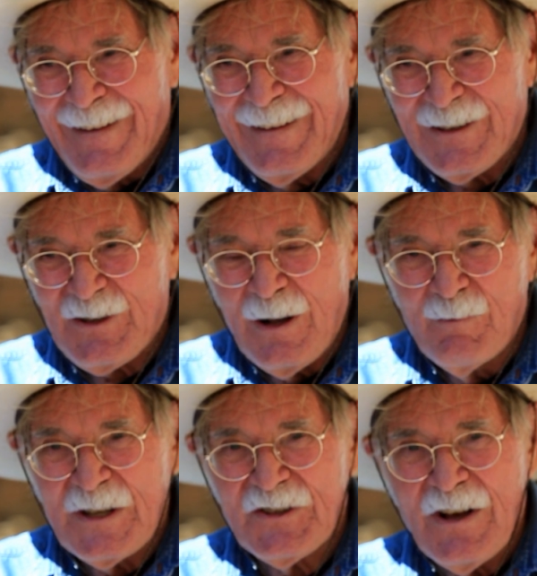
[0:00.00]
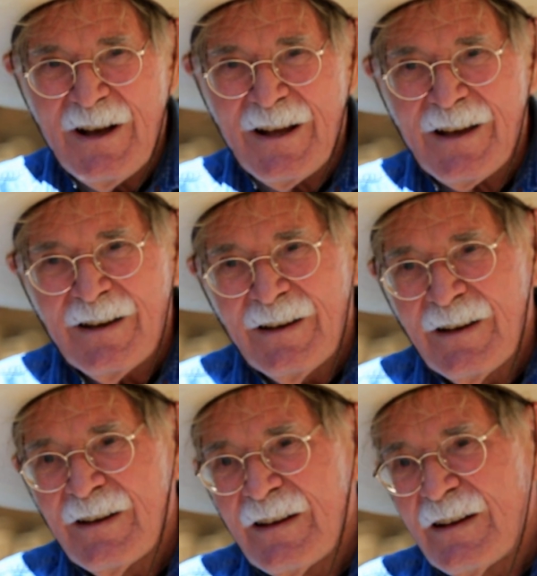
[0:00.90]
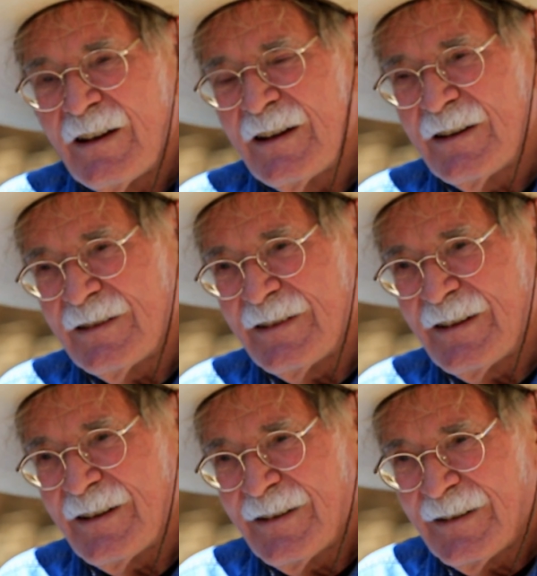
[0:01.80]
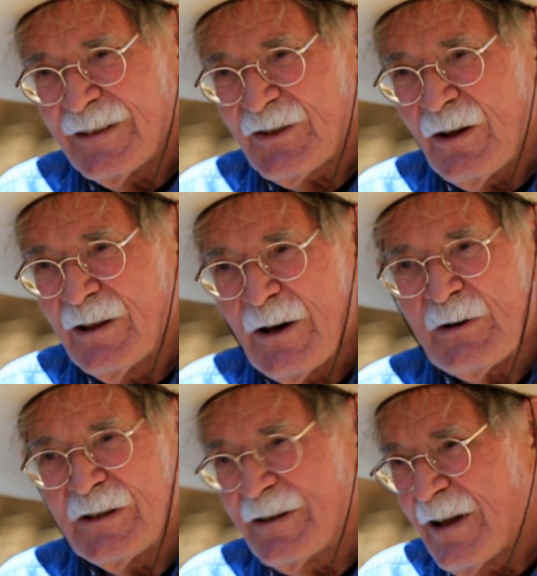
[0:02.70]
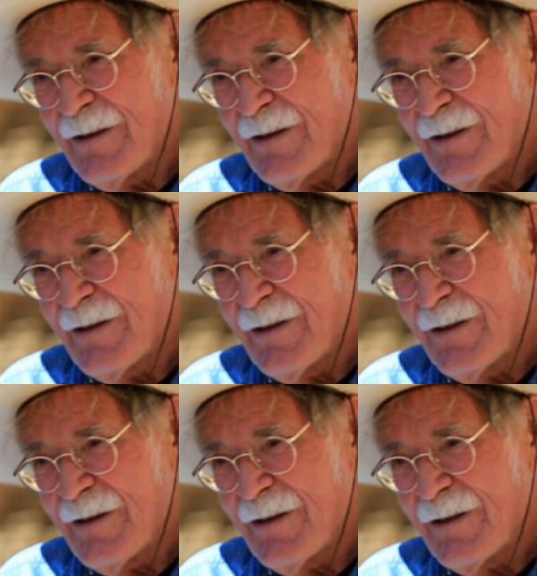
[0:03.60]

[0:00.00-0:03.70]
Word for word: It's all Masonic, and uh, it's all loaded.